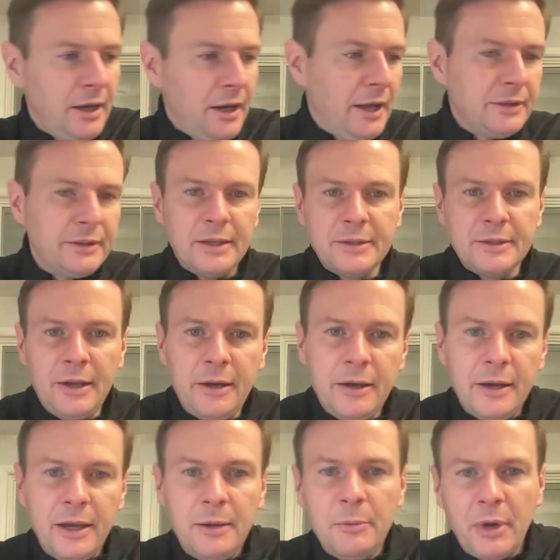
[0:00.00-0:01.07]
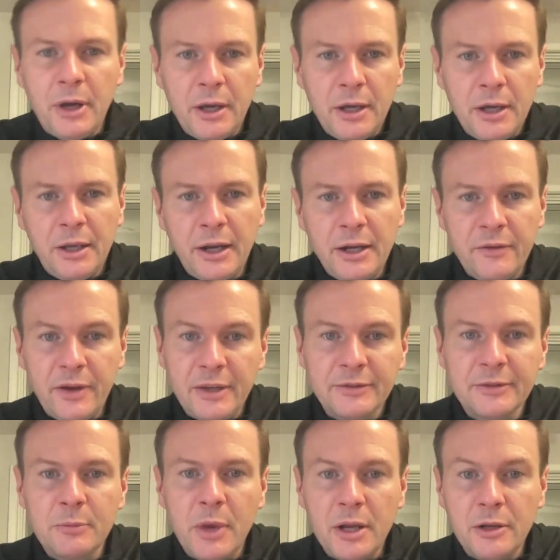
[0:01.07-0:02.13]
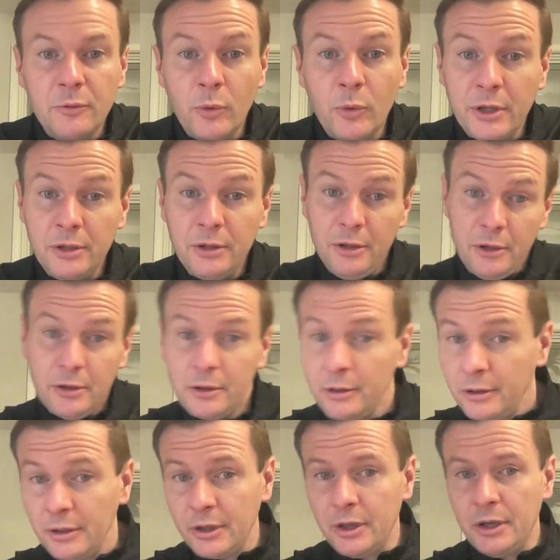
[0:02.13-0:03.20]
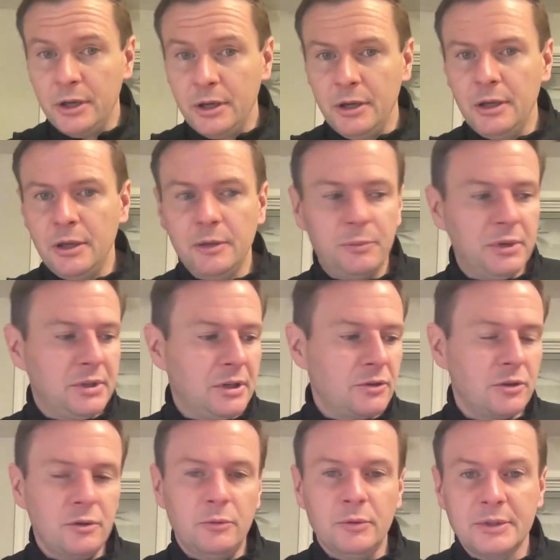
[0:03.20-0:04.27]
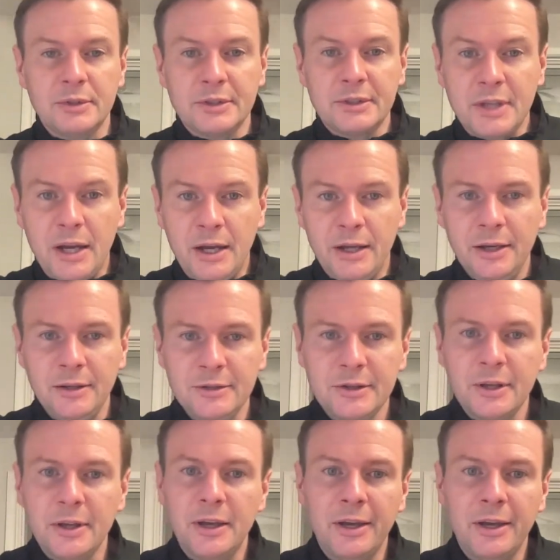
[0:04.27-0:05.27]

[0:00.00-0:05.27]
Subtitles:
At that time, I kind of estimated what year it potentially was signed.